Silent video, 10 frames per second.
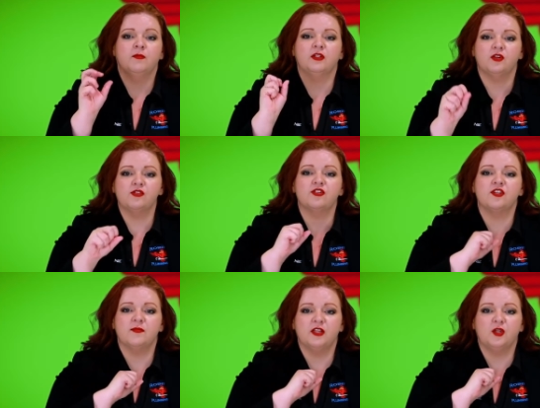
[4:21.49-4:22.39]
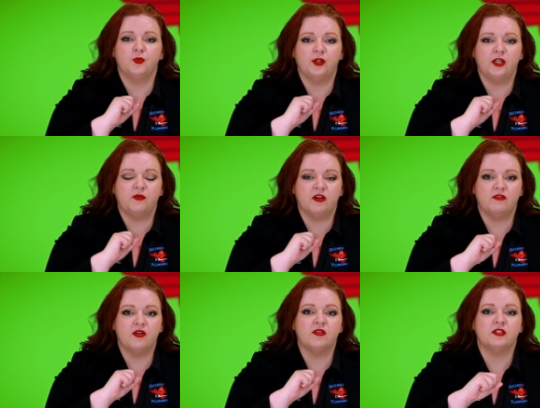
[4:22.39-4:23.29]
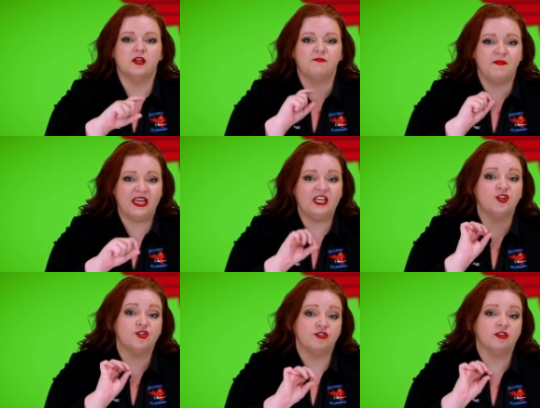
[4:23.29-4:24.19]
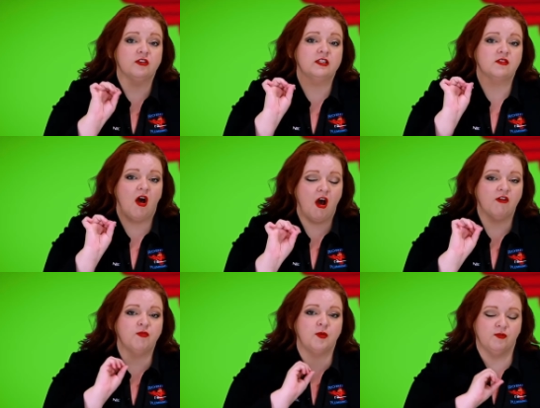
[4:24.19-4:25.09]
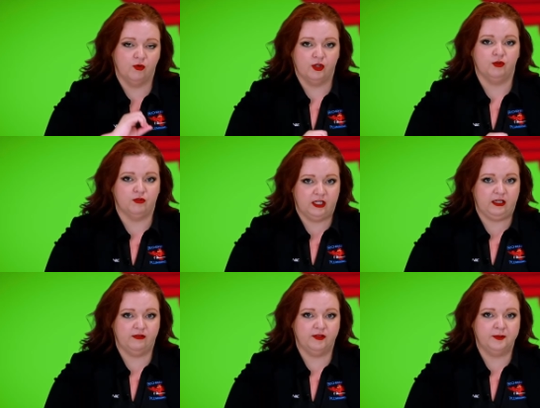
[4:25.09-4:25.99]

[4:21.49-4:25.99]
but those are something you really wanna focus on making sure is off before you leave.